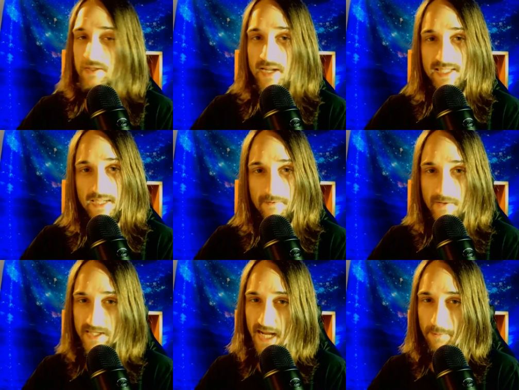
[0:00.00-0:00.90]
that's it for
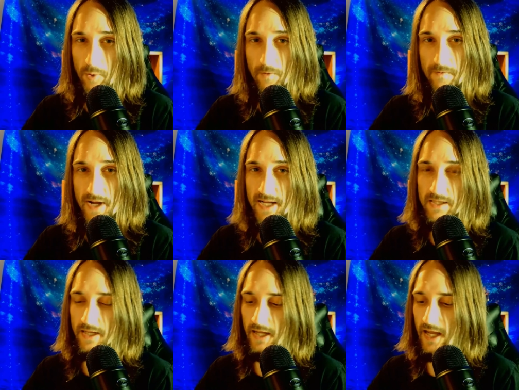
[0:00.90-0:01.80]
the deck
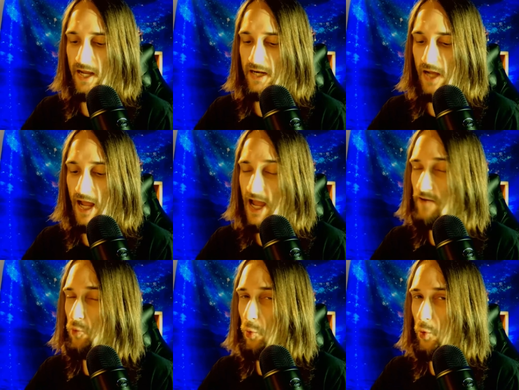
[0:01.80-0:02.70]
profile, and I
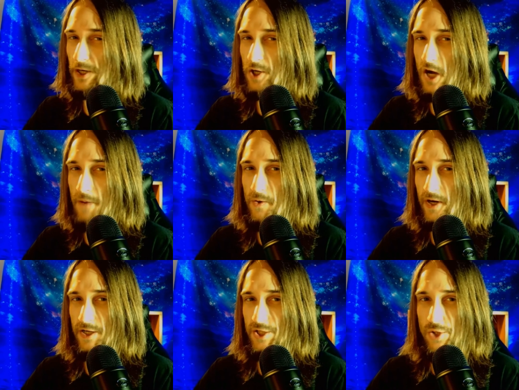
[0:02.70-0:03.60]
have one combo I'm
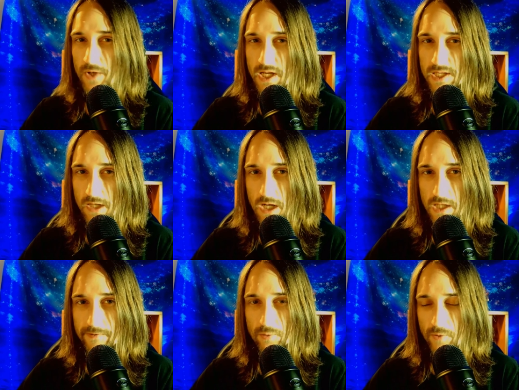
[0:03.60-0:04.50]
going to showcase to all
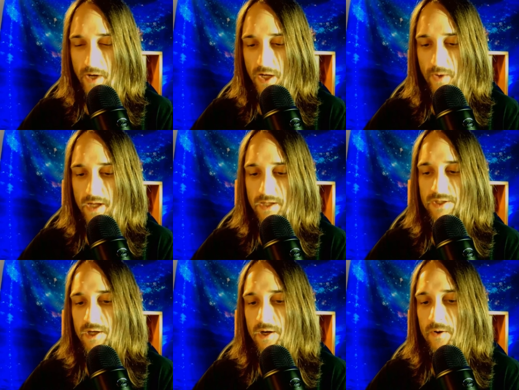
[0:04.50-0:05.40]
of you right quick.
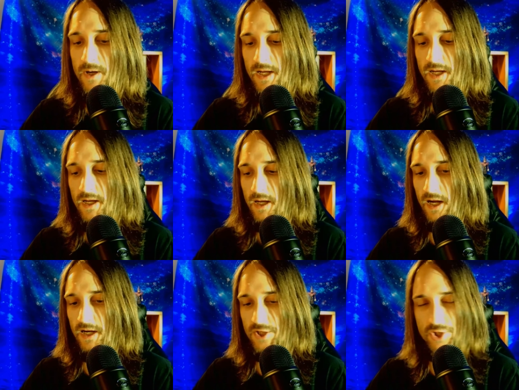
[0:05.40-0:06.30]
So I'm
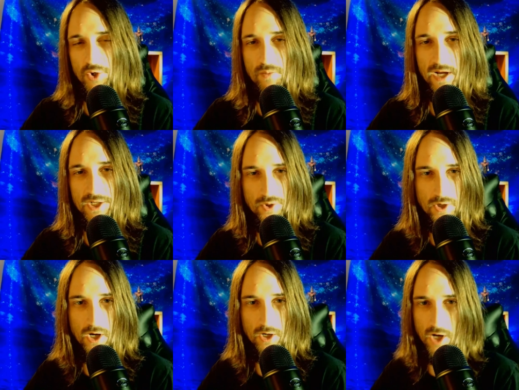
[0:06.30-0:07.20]
going to show you my
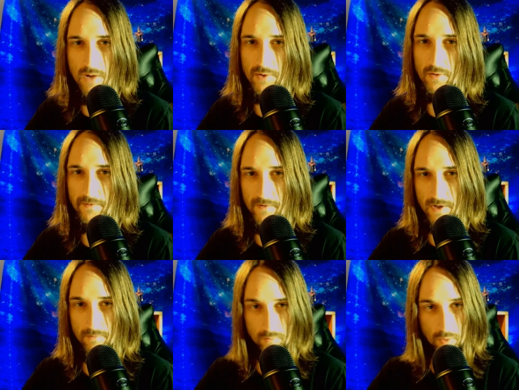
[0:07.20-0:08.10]
2-card combo
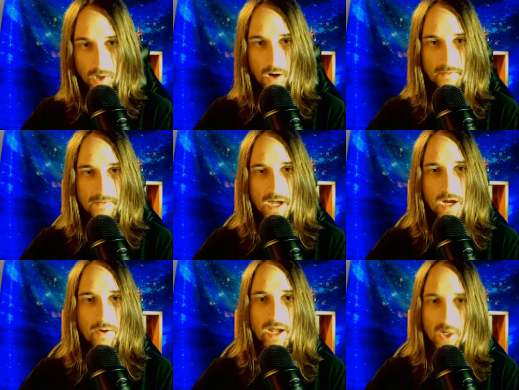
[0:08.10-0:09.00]
for Where Art
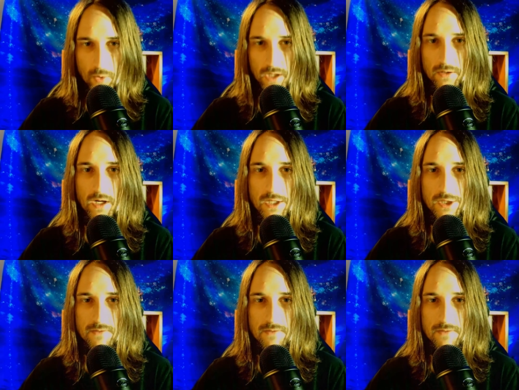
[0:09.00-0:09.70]
Thou and Quick Launch.